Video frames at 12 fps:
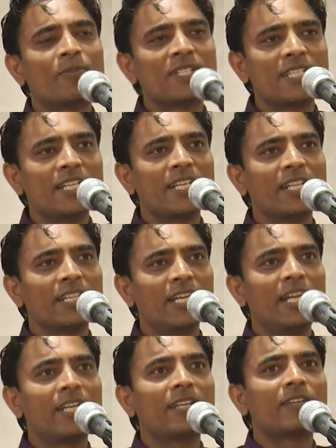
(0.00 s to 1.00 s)
presenting
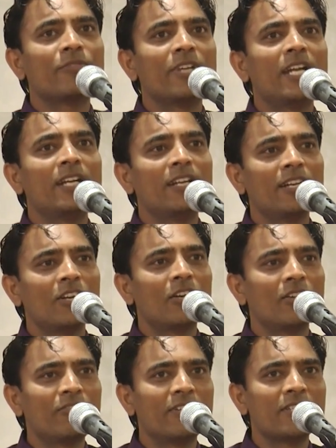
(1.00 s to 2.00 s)
that, we had done a lot
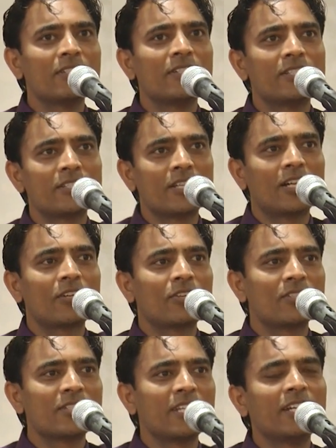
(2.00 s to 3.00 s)
of research
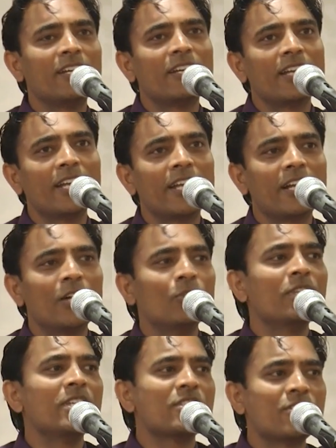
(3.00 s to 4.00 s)
across the country, like how
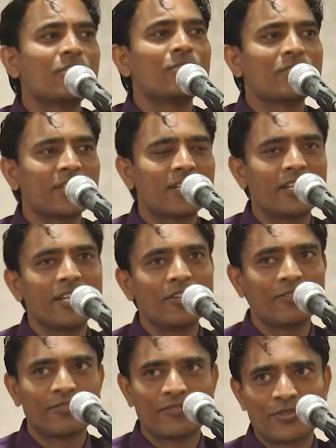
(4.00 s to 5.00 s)
the institutes are running
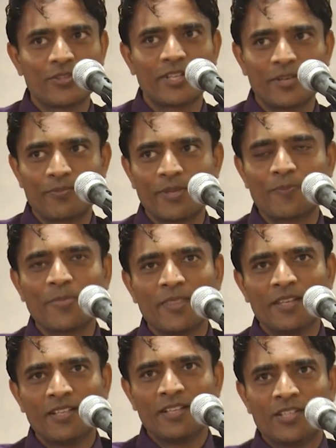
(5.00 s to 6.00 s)
on physiotherapy.
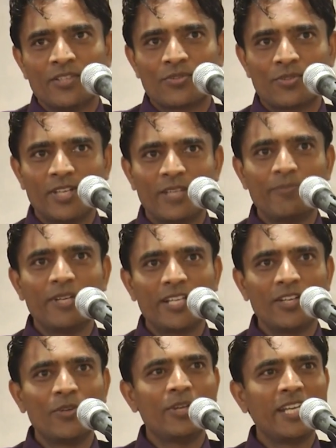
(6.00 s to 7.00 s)
So let me
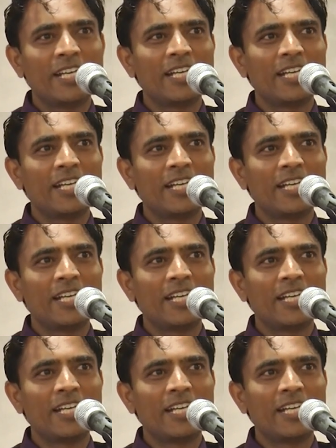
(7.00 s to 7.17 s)
tell you very